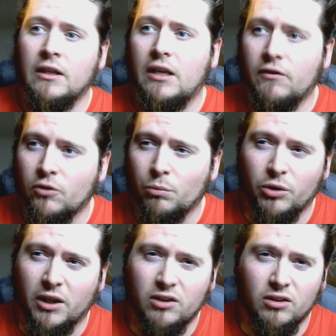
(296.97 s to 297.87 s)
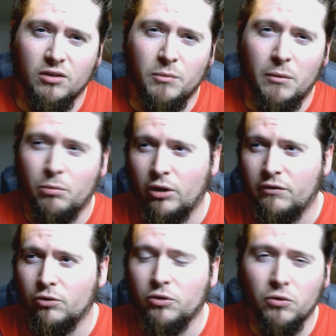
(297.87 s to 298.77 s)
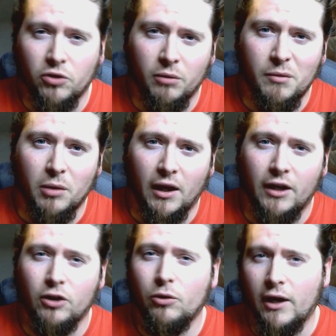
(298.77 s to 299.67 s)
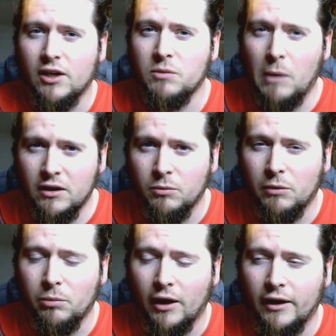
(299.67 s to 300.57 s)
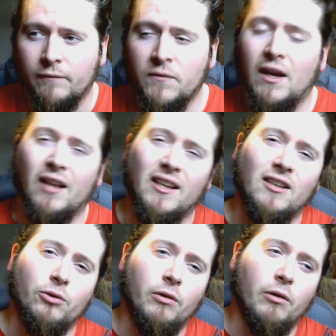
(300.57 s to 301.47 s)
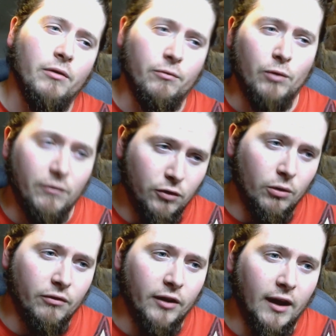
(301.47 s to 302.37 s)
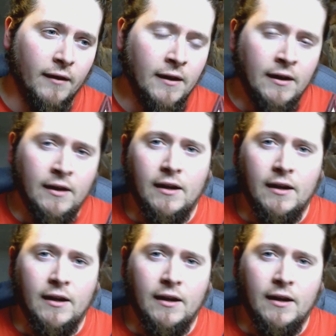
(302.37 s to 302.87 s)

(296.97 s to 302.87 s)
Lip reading: give some predictions, maybe previews, who's going to be playing, who I expect to be playing, and then do a review of that